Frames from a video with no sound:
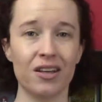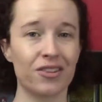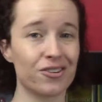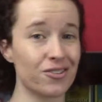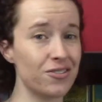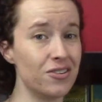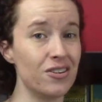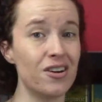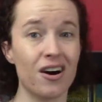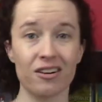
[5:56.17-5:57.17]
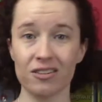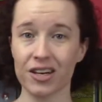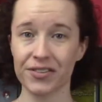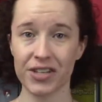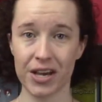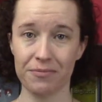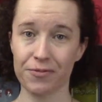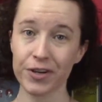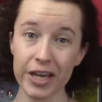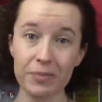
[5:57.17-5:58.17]
There's not a lot of time
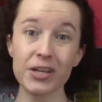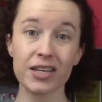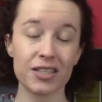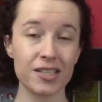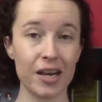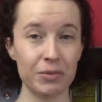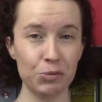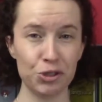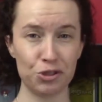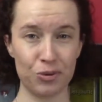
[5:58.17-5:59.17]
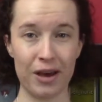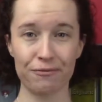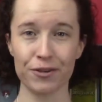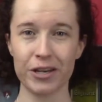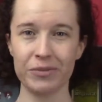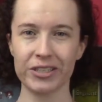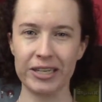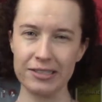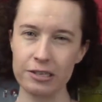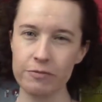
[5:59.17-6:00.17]
for gaming, and the time that we do have for gaming
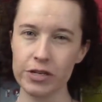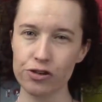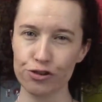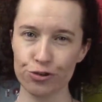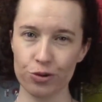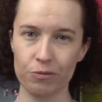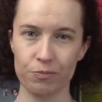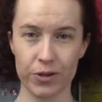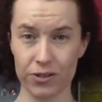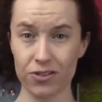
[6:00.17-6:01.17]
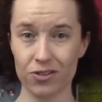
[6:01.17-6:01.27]
tends to be in short bursts.